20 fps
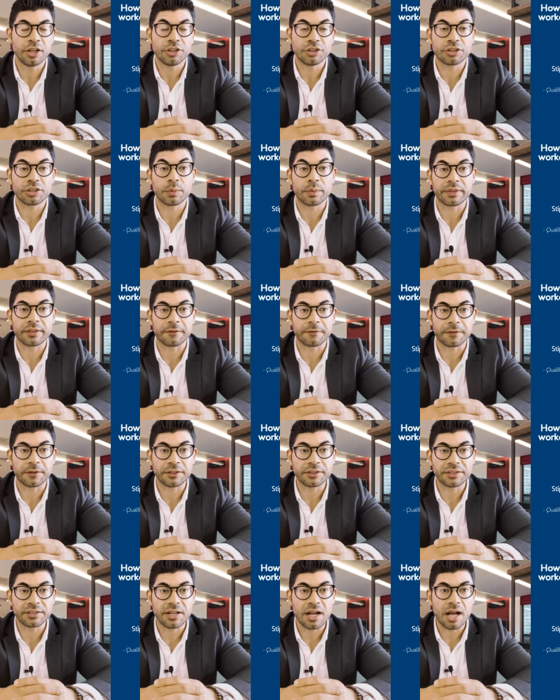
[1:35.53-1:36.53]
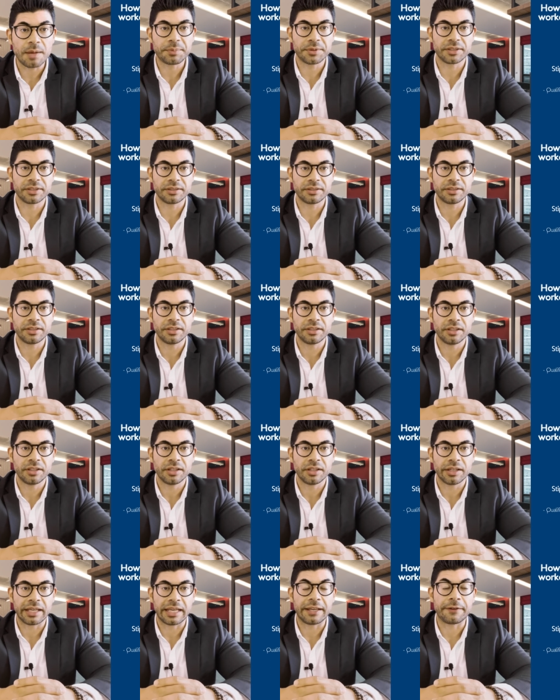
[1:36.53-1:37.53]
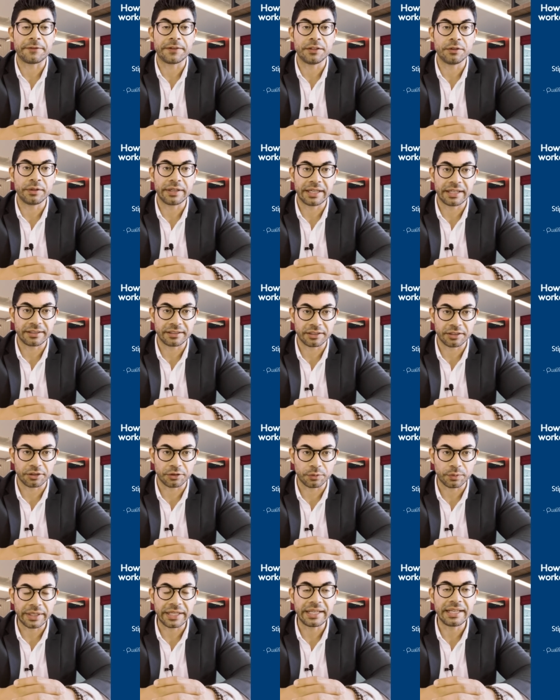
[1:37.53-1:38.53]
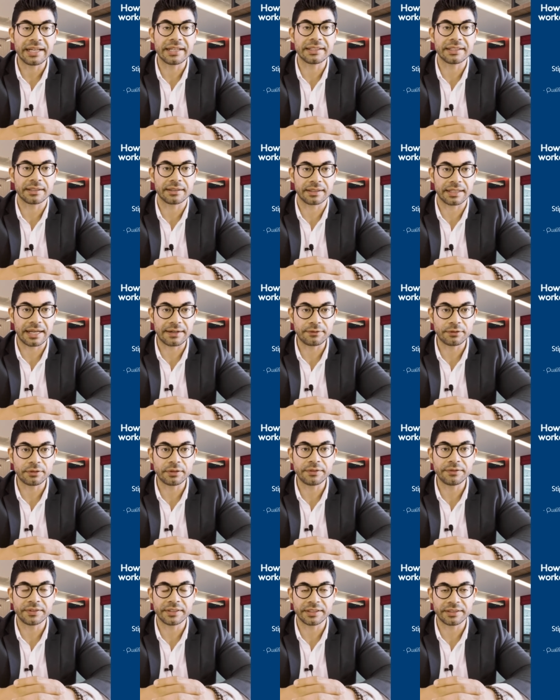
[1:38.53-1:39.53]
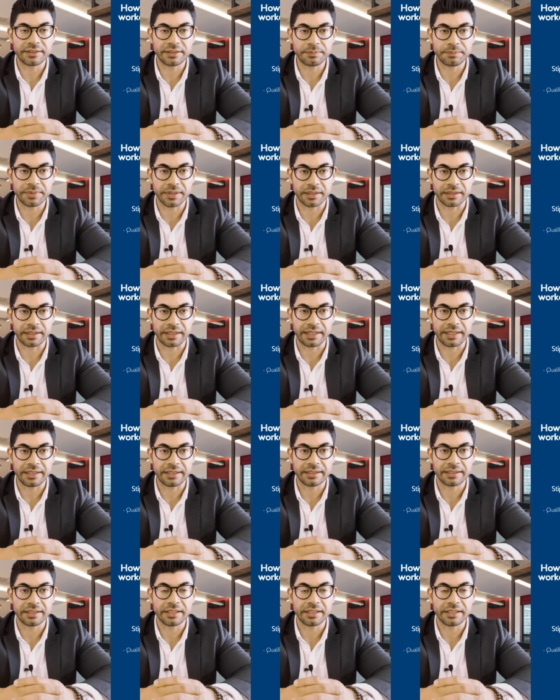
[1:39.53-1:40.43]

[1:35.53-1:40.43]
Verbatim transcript: So with the first option, if you can agree on a level of disability,